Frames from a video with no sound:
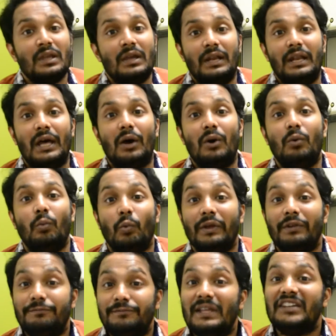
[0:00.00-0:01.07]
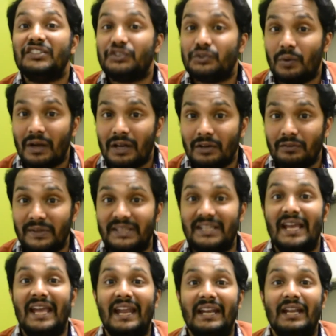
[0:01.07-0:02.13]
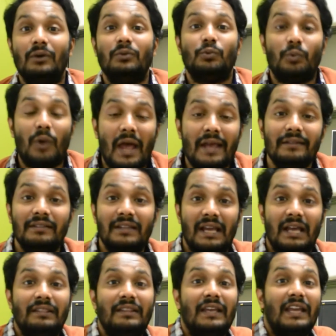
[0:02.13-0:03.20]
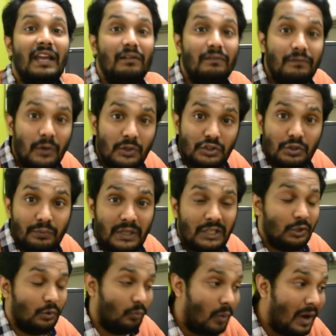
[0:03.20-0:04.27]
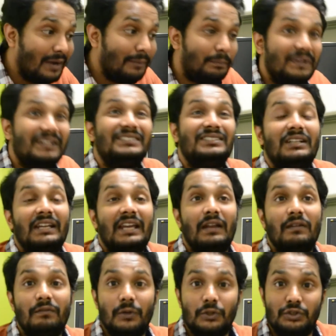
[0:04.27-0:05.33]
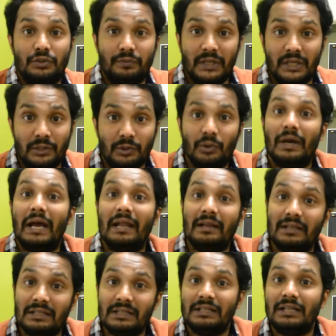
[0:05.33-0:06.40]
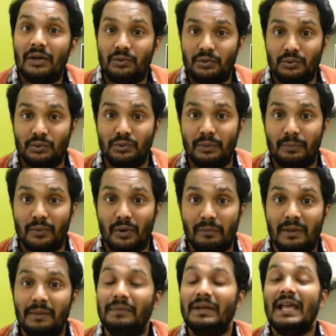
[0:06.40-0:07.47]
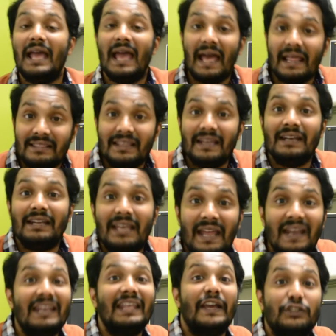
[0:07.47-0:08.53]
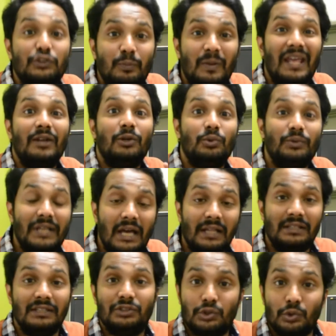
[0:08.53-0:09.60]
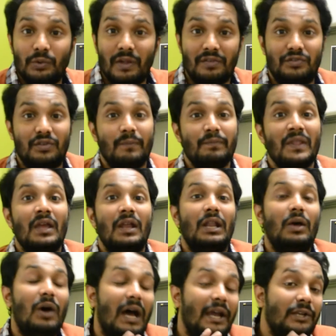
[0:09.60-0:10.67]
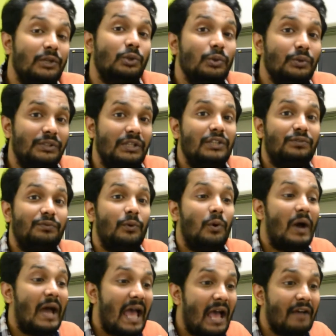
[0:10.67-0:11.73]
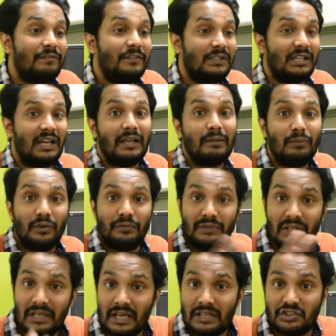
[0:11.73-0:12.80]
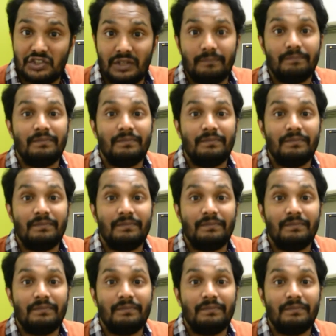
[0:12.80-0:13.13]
Now if they struggle with the handout, right there they can watch a video. One person can watch a video and learn how to do the problem, and then can explain to the other students. Now I do this for half a time of the lecture.